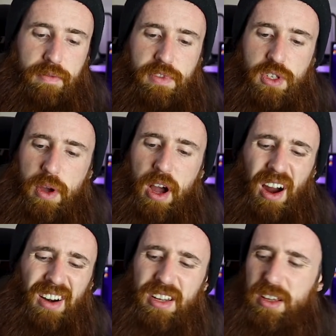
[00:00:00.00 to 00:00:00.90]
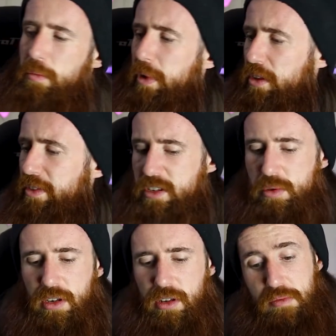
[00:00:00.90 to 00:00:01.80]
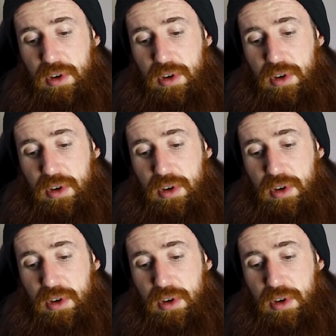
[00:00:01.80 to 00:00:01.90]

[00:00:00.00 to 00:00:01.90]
it's quite a hard pillow, this one,